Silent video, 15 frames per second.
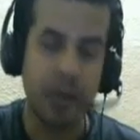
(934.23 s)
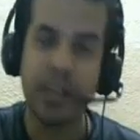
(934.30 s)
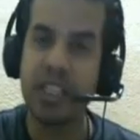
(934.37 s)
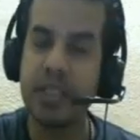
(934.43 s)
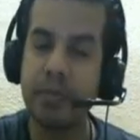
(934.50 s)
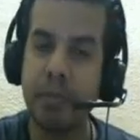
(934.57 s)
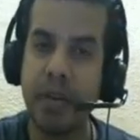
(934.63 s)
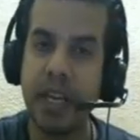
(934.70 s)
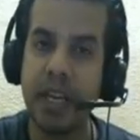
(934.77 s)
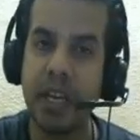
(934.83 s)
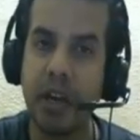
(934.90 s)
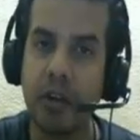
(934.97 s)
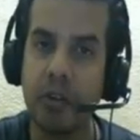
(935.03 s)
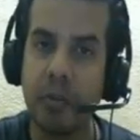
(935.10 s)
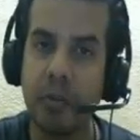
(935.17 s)
explained
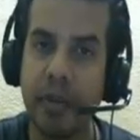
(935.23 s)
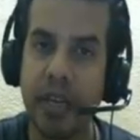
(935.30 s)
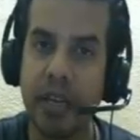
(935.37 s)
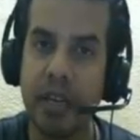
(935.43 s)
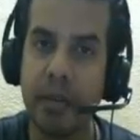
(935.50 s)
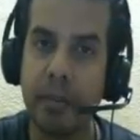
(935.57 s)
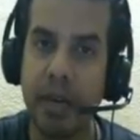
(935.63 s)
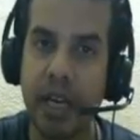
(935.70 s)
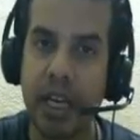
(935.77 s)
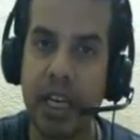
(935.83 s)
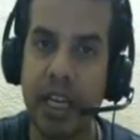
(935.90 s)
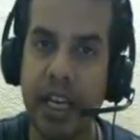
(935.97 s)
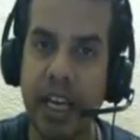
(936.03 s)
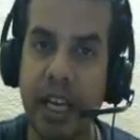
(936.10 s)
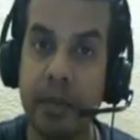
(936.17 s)
how to make a
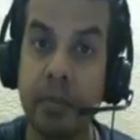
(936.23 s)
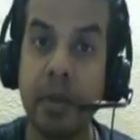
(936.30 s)
remarketing ad,